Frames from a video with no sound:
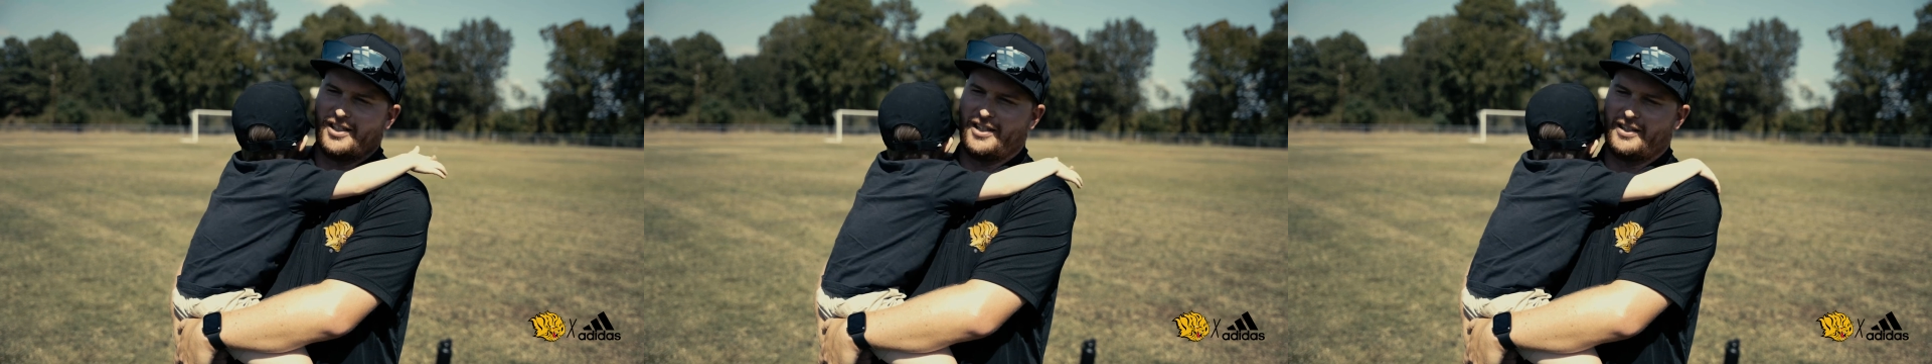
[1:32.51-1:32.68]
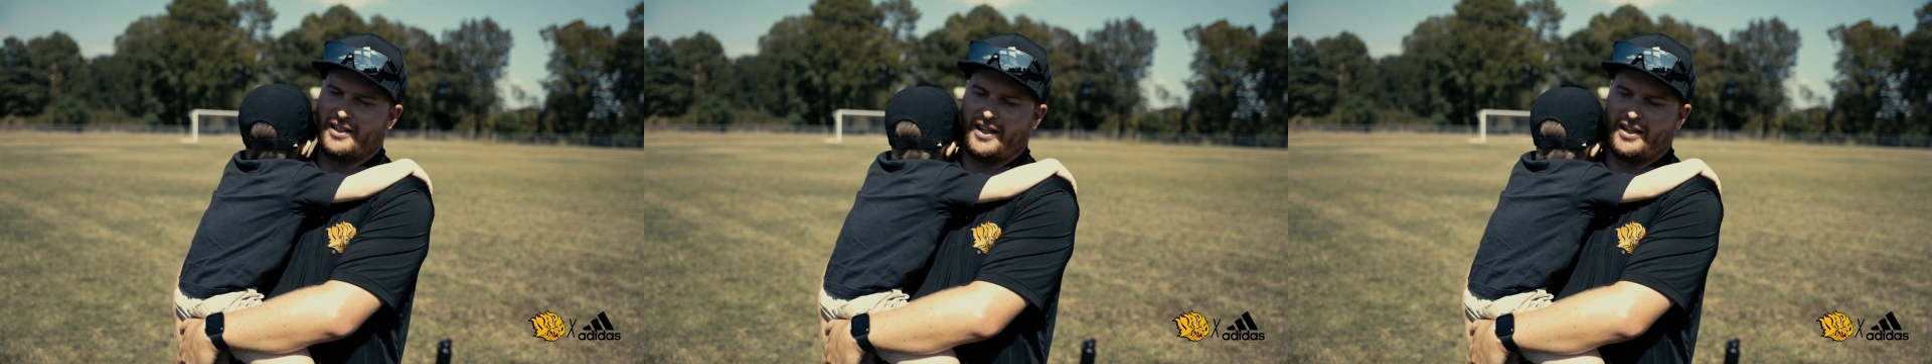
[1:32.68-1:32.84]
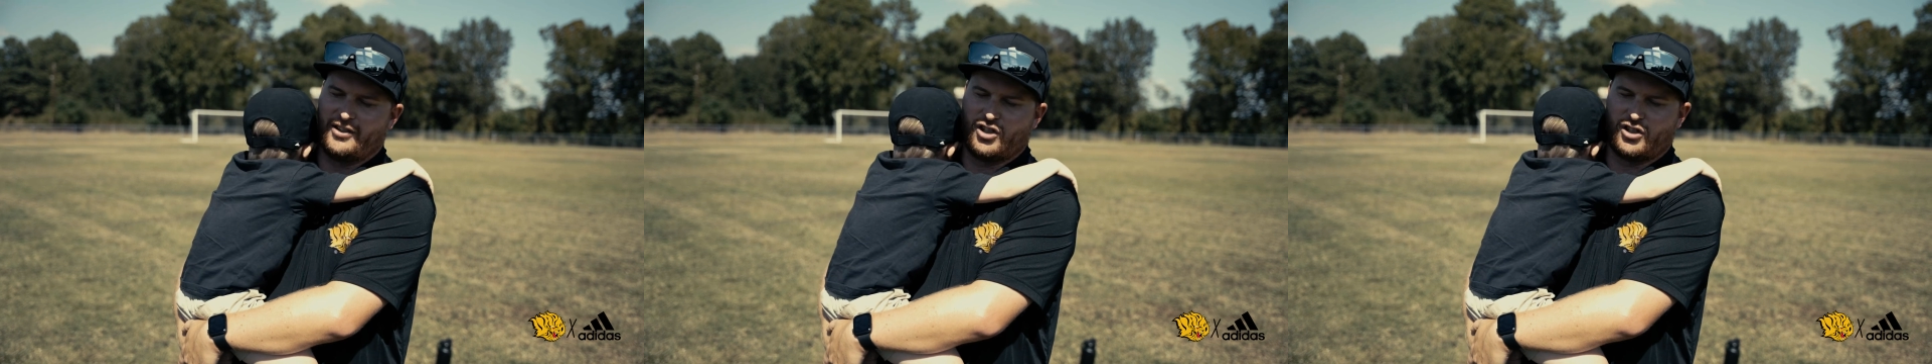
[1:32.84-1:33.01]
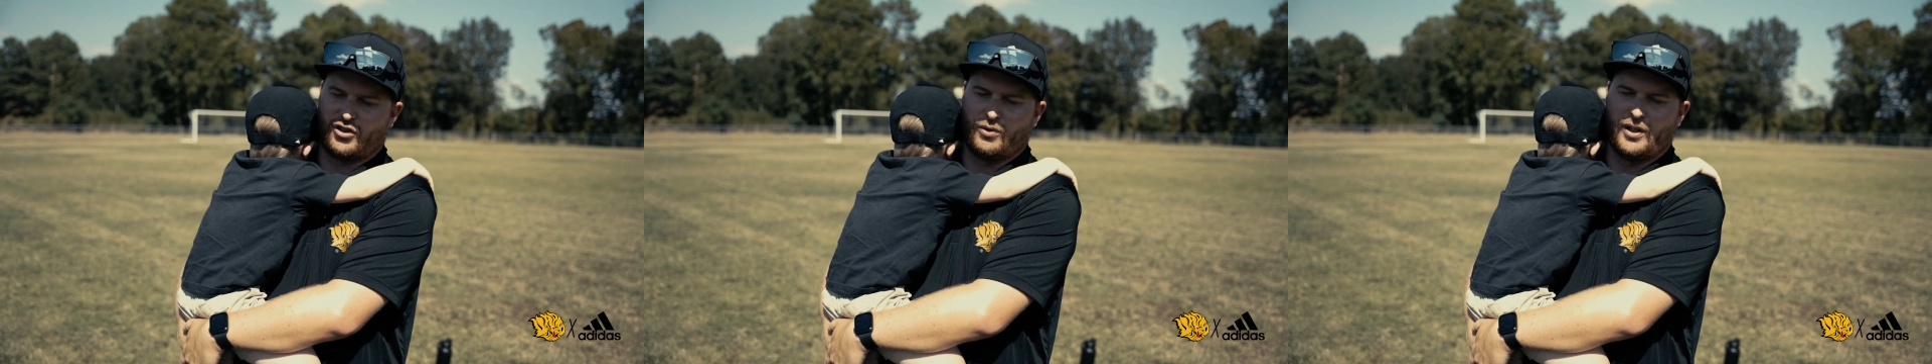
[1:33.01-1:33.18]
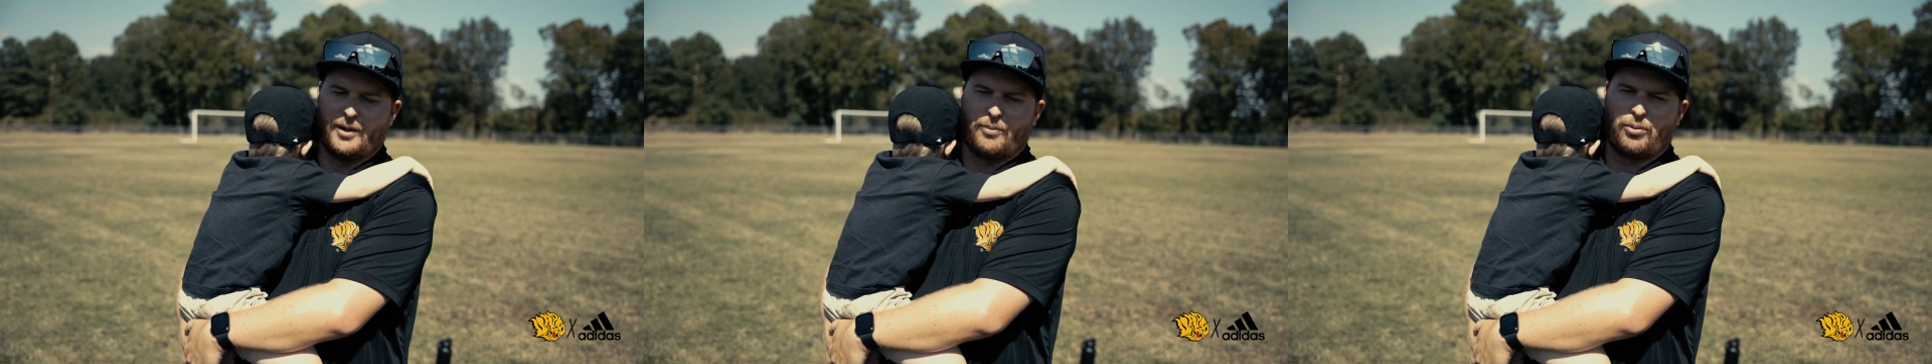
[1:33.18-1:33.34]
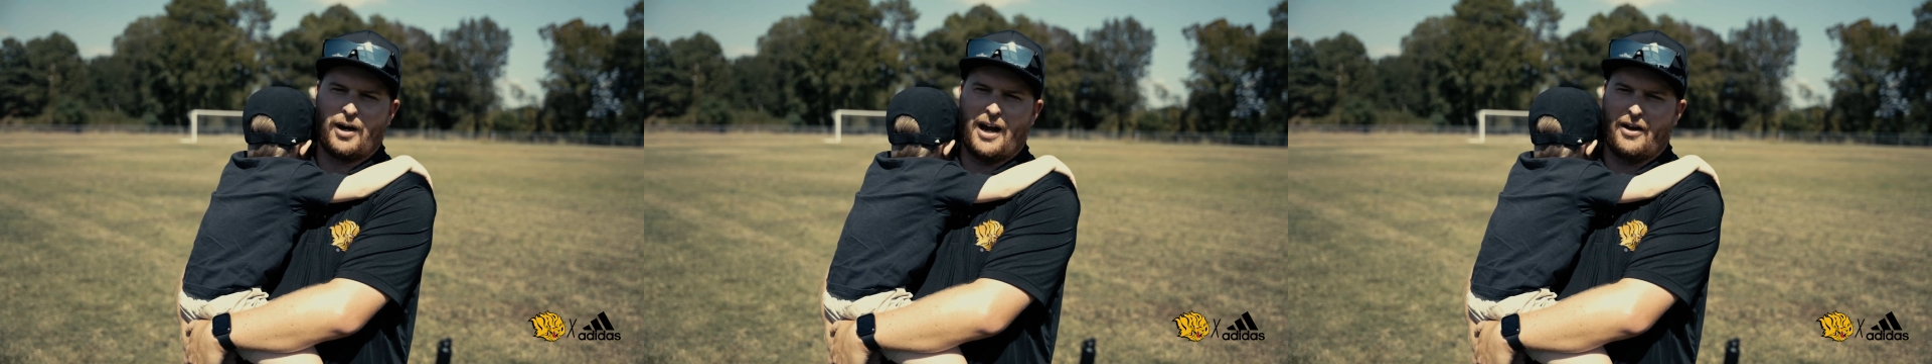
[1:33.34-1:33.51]
and just
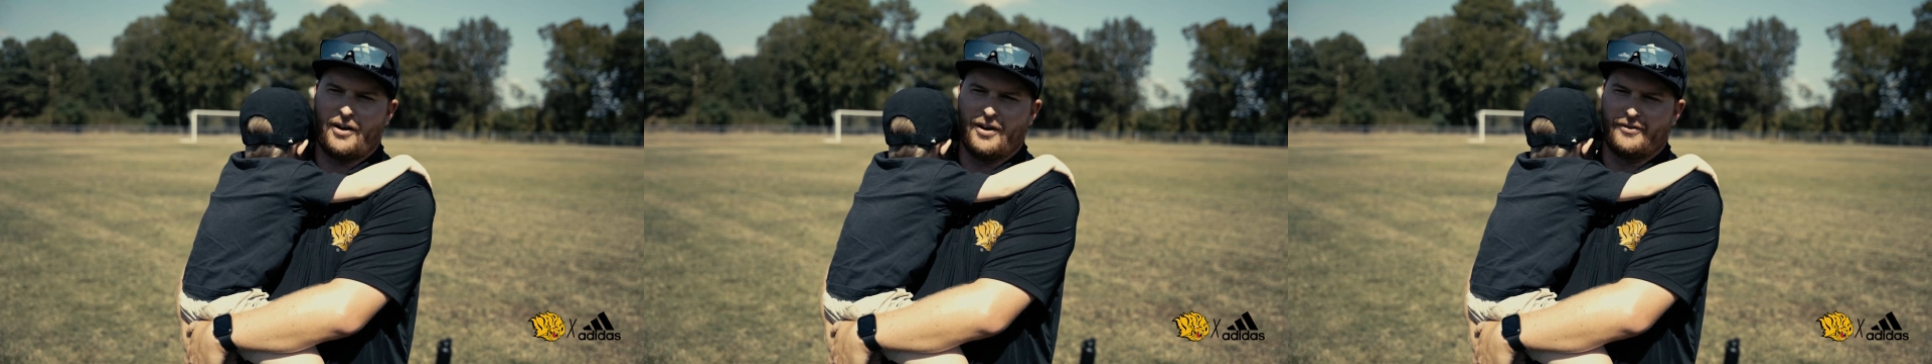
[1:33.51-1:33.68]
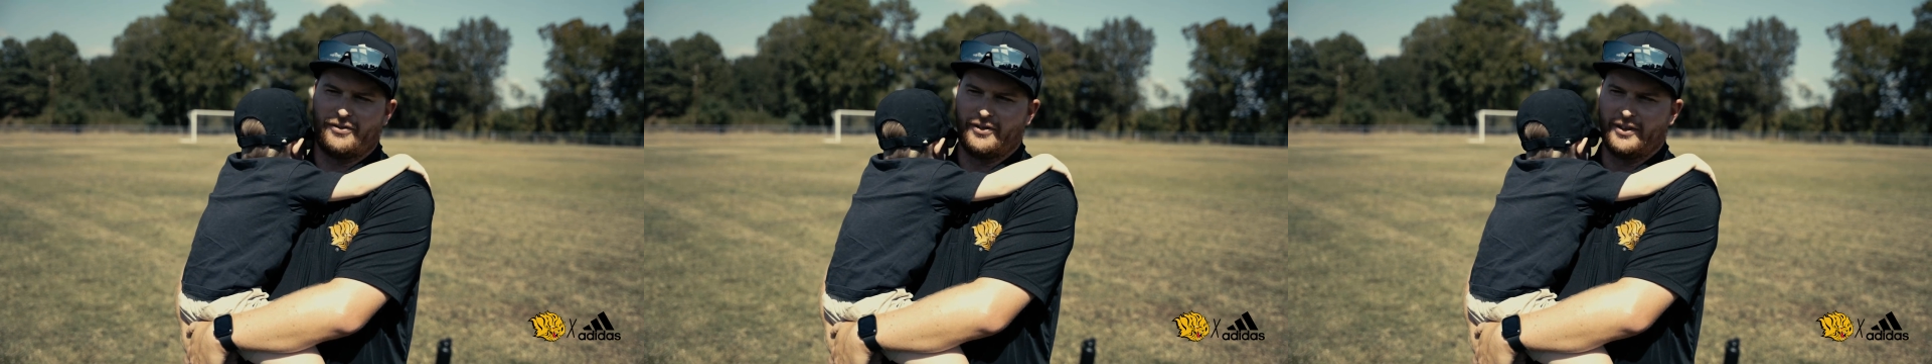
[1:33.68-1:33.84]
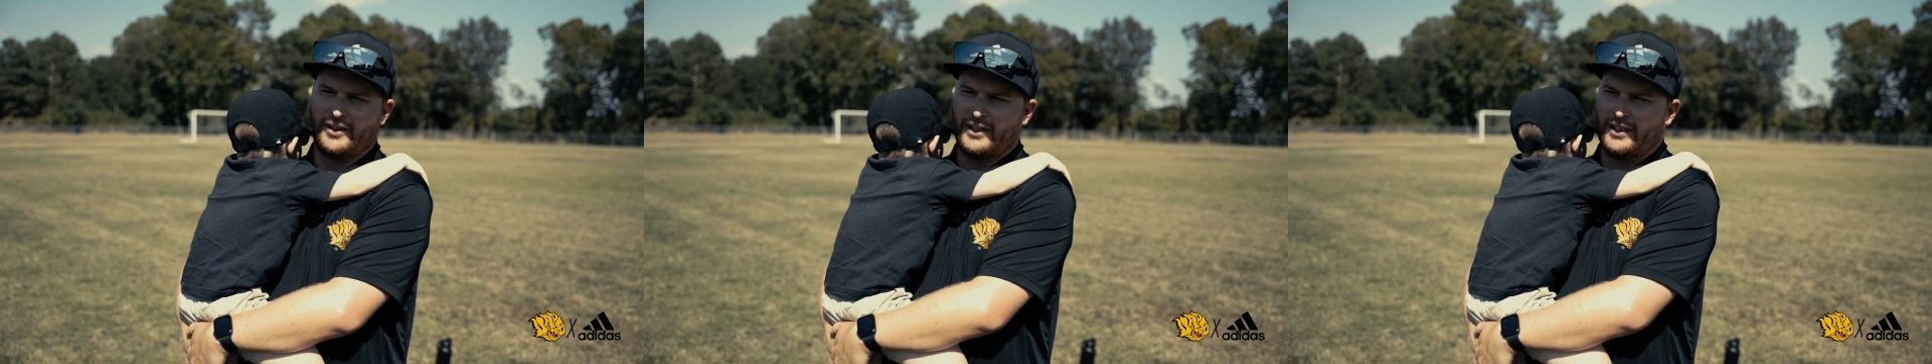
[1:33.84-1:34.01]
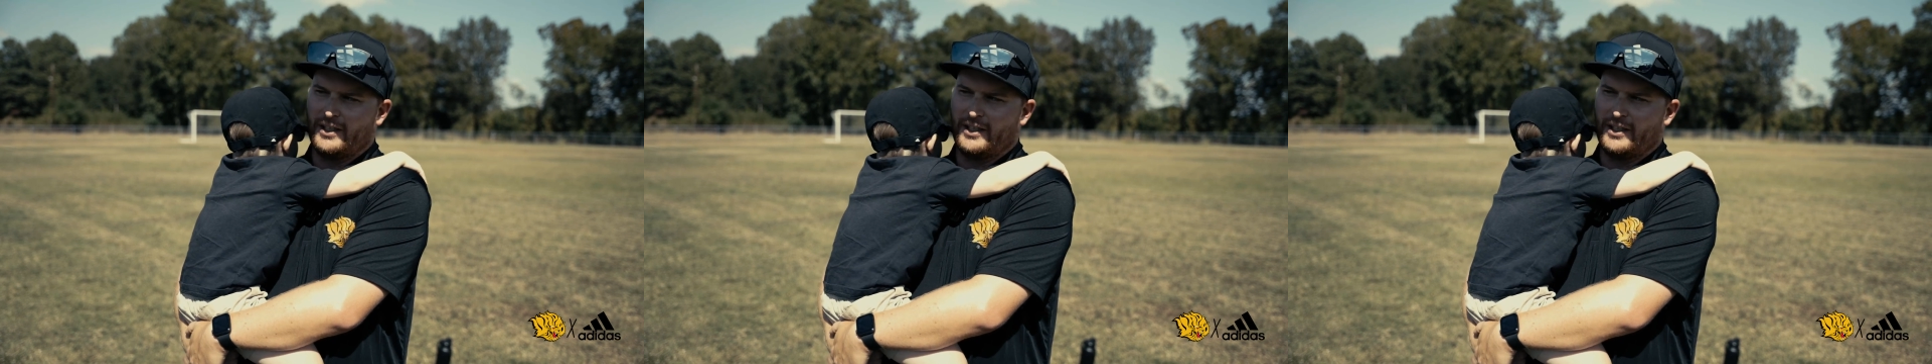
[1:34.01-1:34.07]
really proud of